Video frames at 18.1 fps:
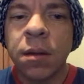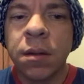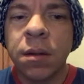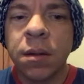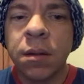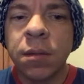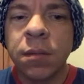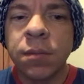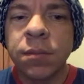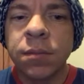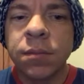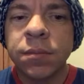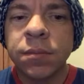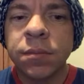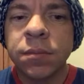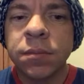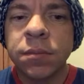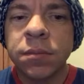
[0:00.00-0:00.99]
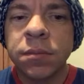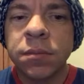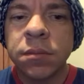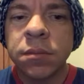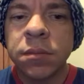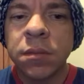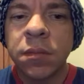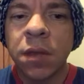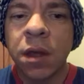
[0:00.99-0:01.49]
Um,
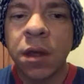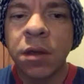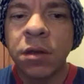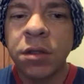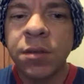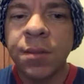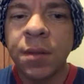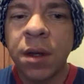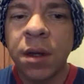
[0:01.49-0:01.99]
I used